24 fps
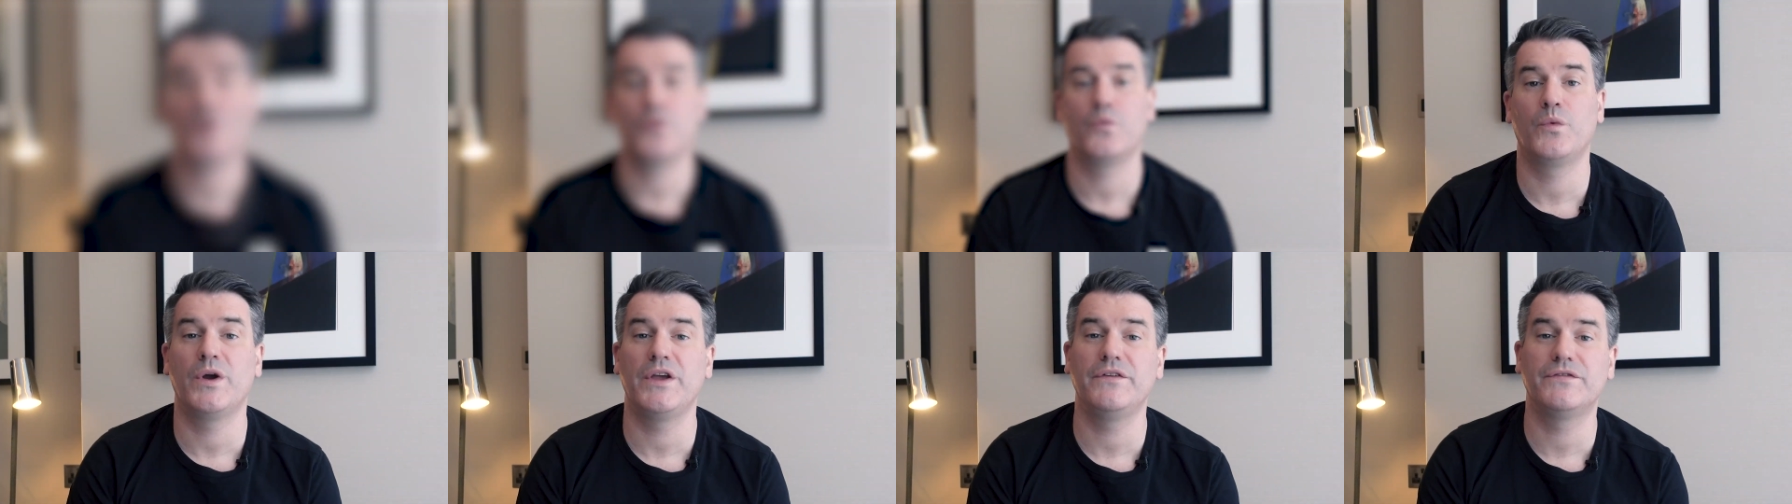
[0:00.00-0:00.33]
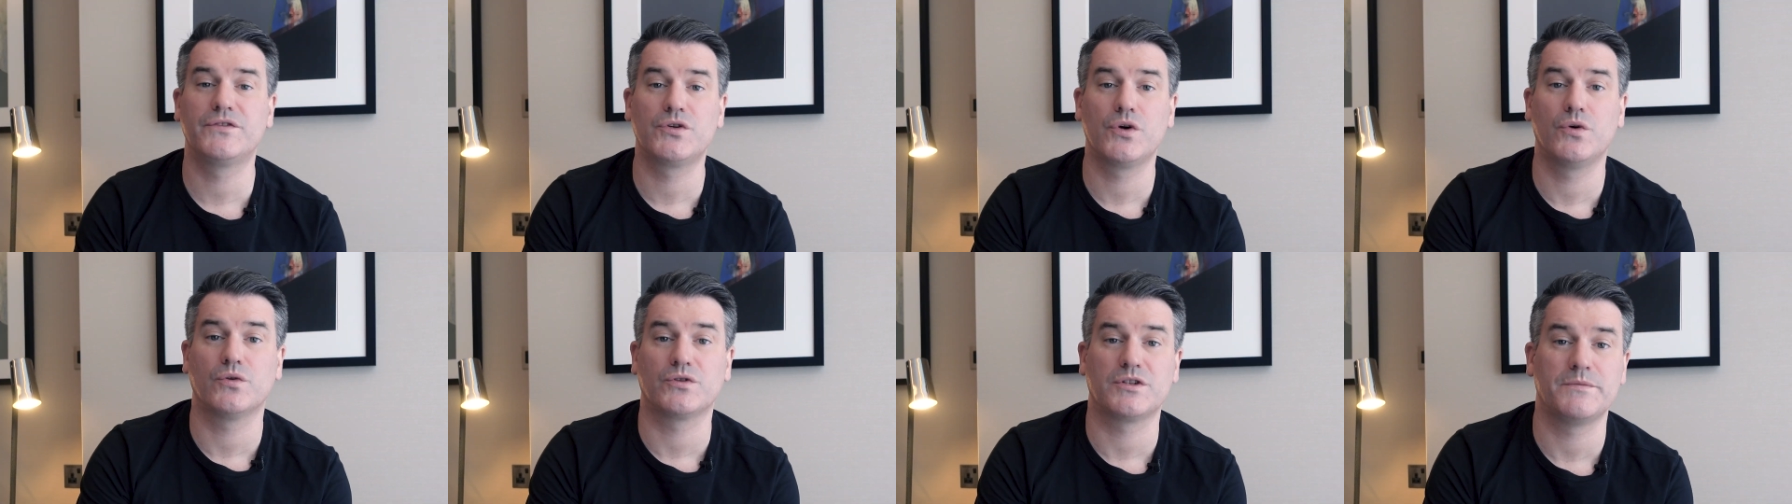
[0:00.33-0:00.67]

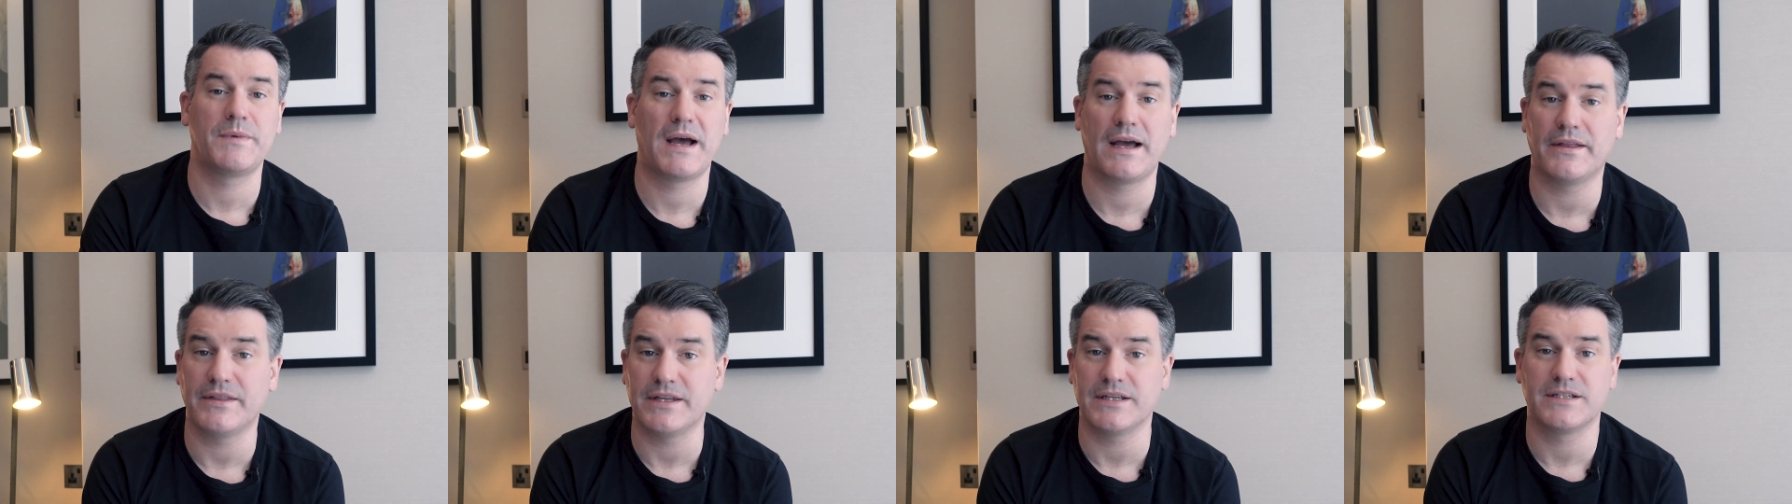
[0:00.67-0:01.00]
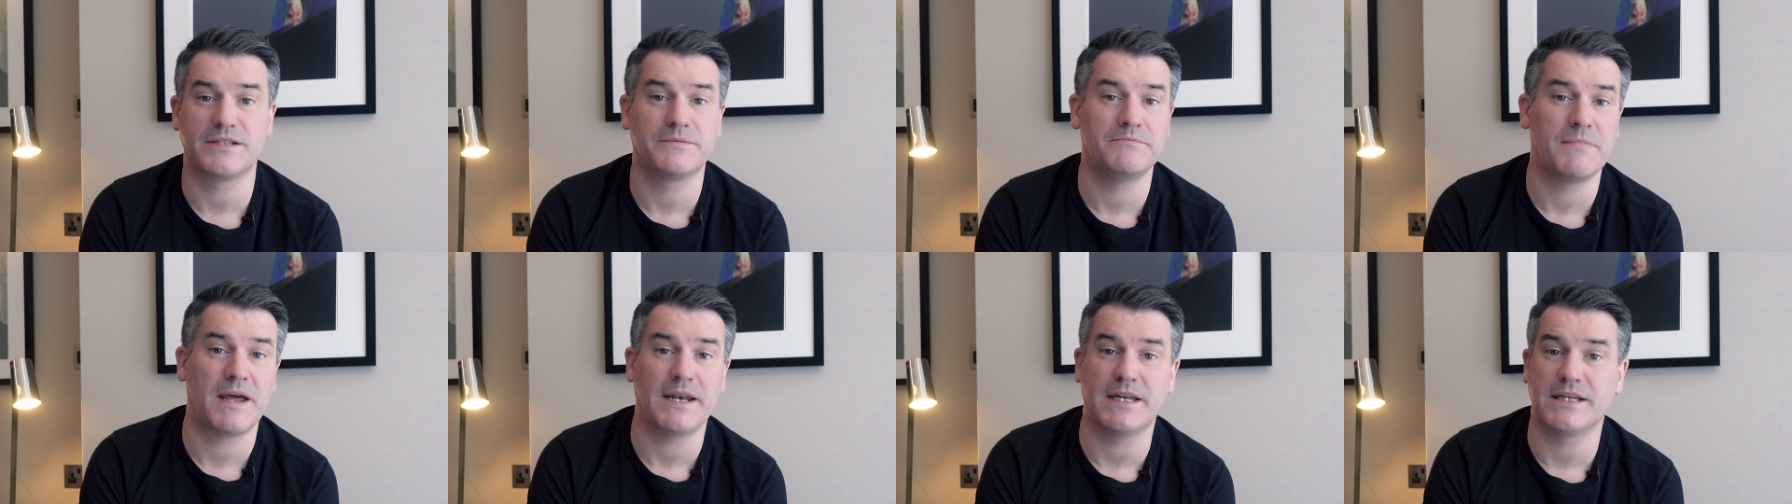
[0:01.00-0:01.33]
We've talked about
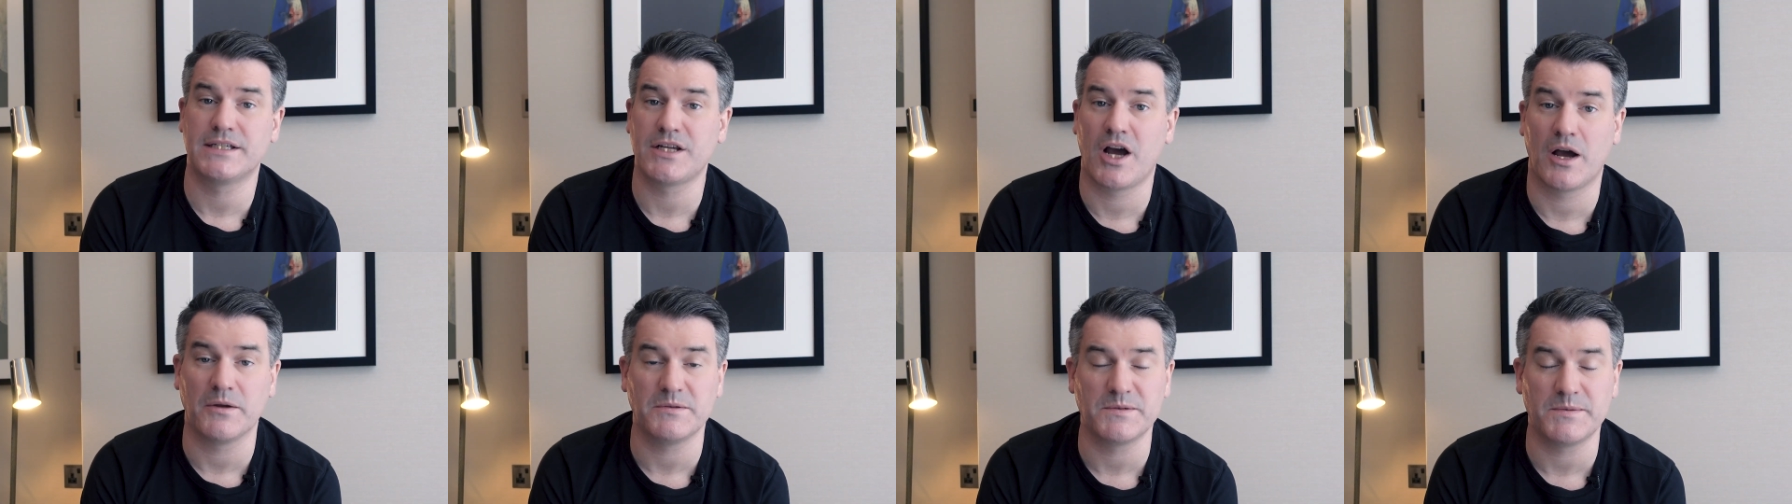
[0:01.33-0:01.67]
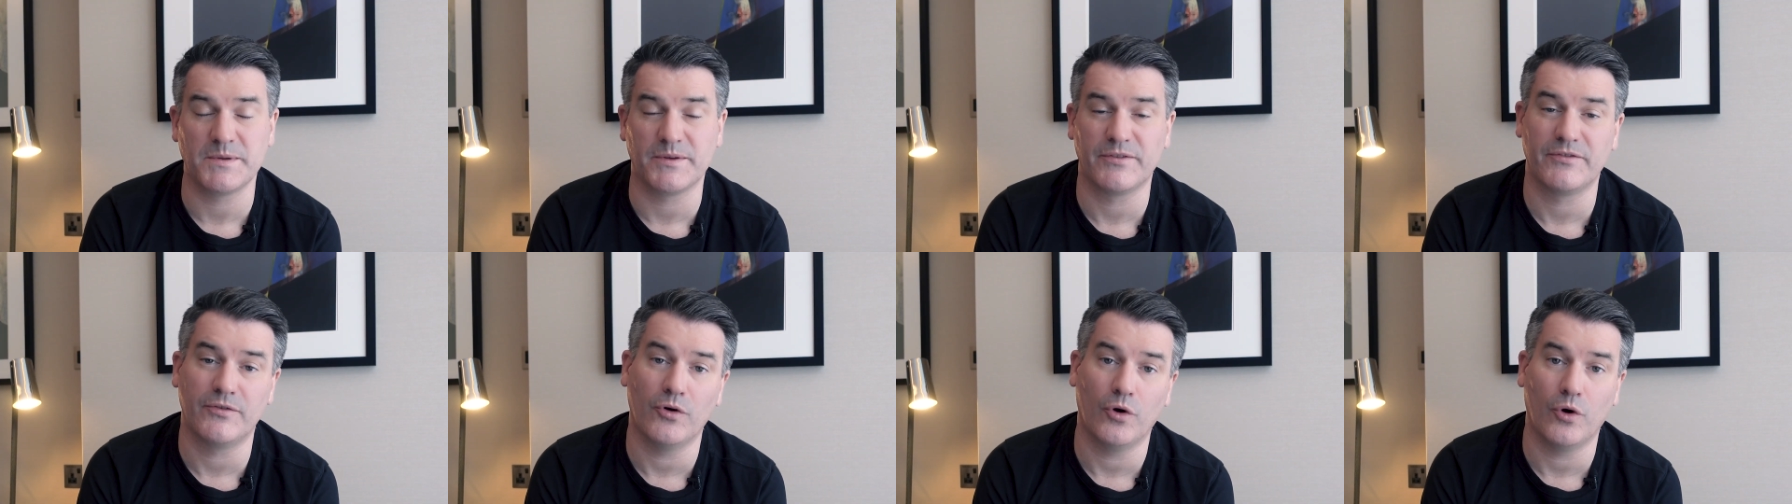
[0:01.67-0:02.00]
this many times
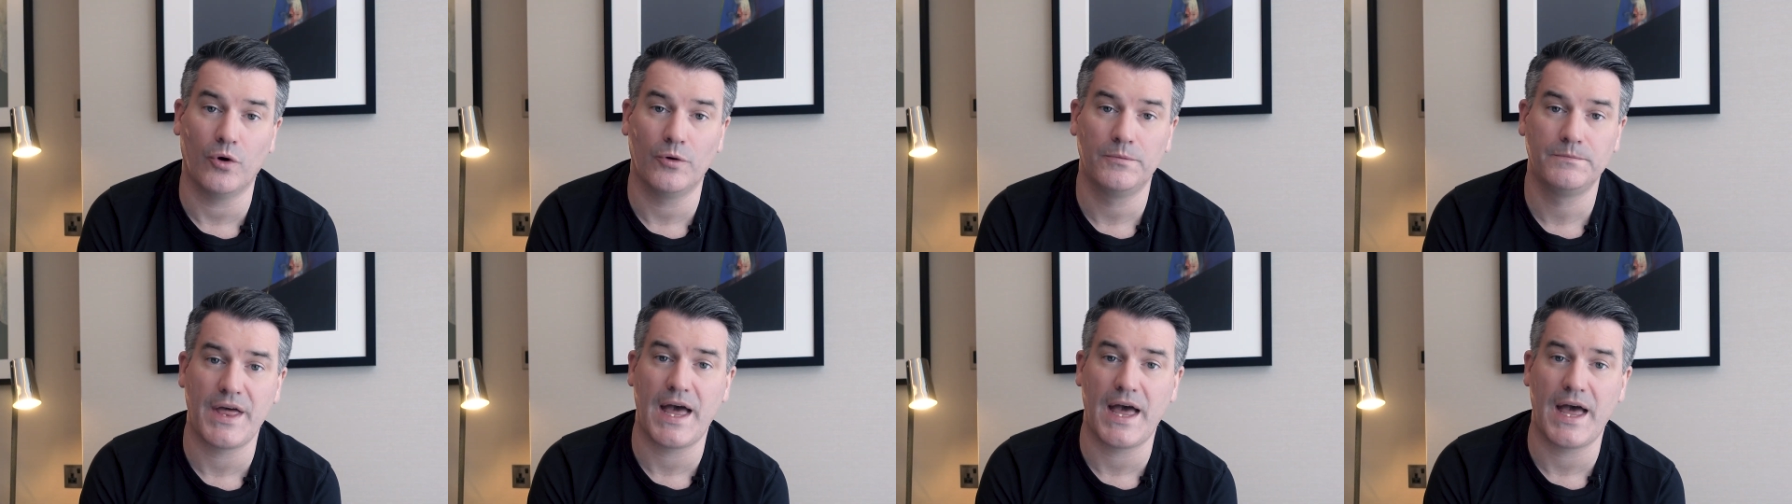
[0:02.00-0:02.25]
before.